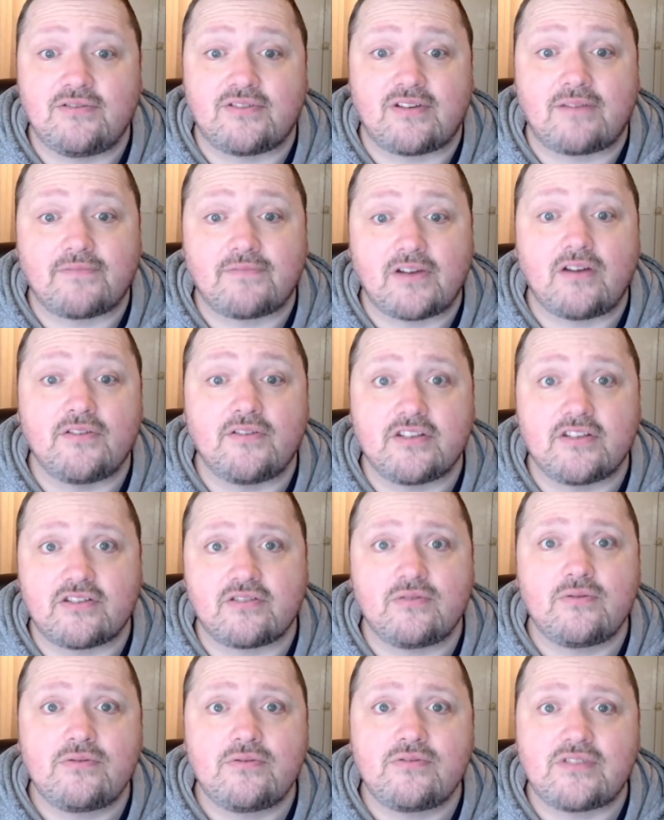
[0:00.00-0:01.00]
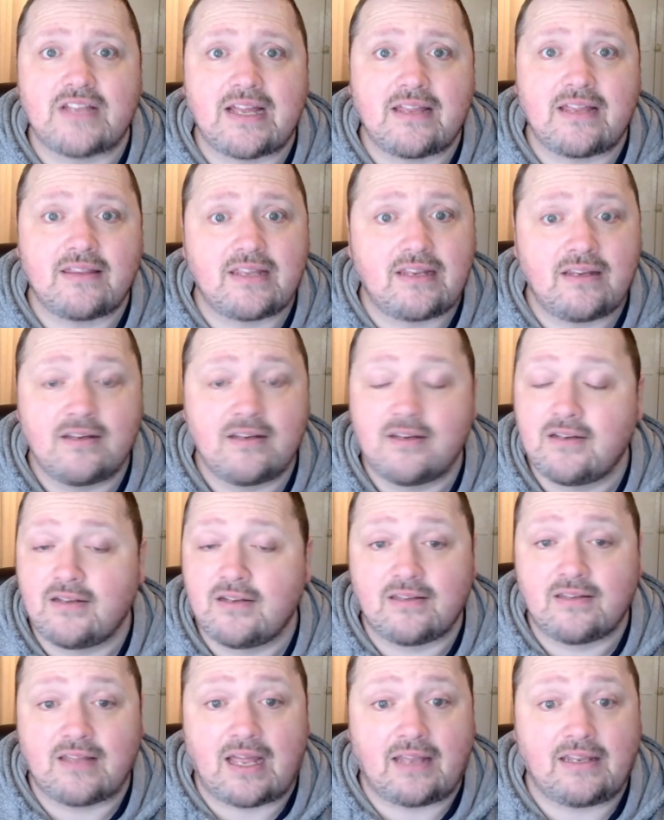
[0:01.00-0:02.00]
have all the tools that they
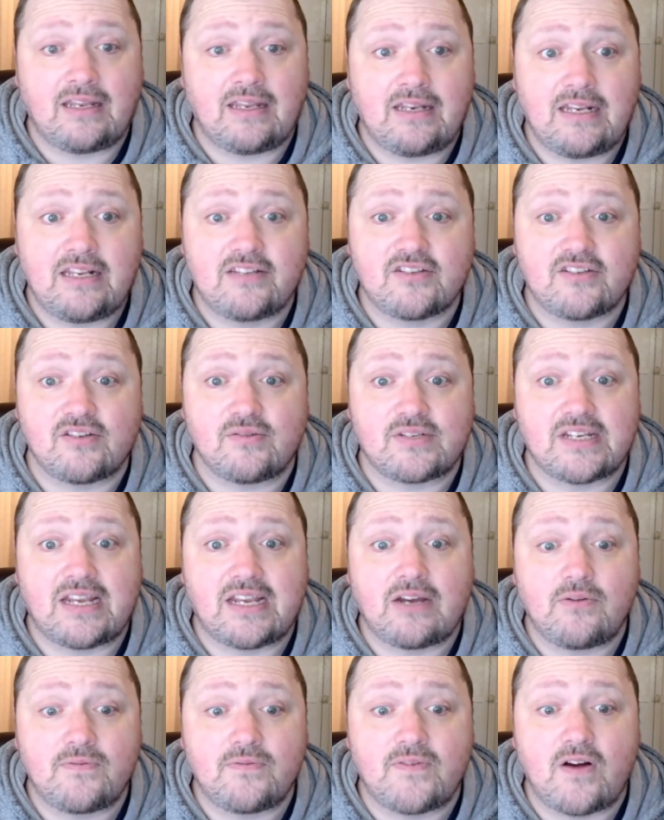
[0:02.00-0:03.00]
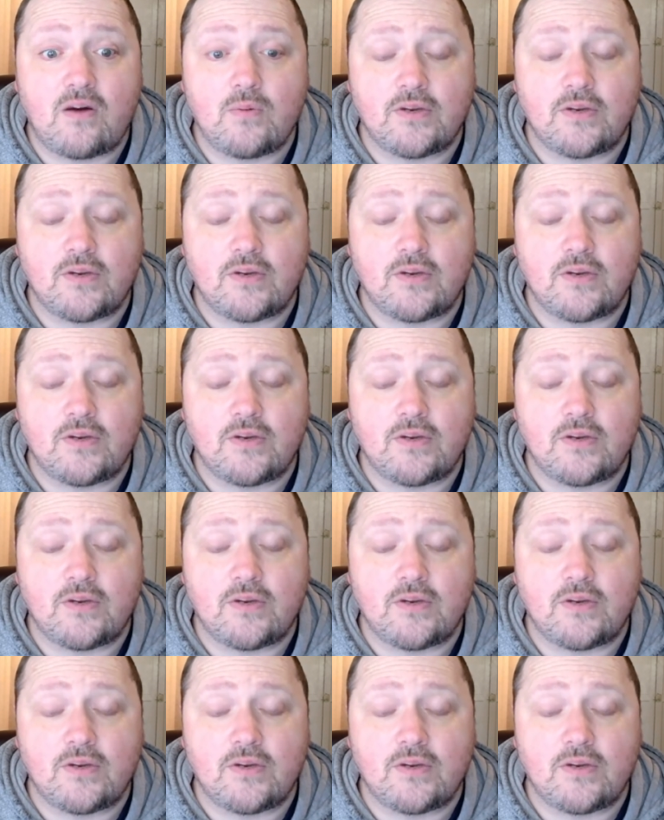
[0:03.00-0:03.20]
that they need to to go forward.